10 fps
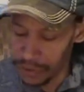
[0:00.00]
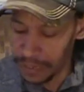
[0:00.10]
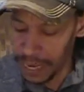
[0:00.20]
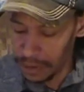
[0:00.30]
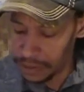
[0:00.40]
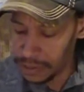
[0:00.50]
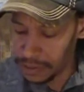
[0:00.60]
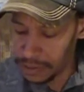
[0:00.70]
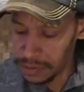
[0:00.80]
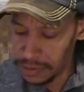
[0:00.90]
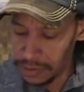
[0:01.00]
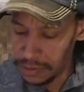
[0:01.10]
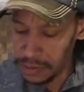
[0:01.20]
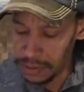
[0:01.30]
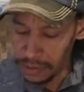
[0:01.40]
of an ounce
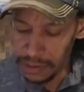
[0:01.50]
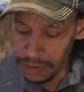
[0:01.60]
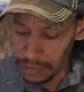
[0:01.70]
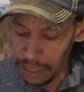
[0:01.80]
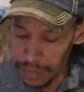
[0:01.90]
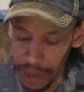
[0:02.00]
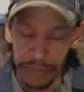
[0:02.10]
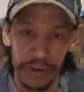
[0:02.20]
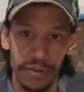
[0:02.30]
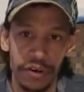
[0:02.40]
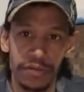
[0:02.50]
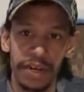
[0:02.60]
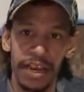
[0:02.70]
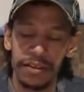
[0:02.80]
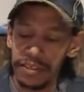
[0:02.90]
yeah, about three quarters of an ounce.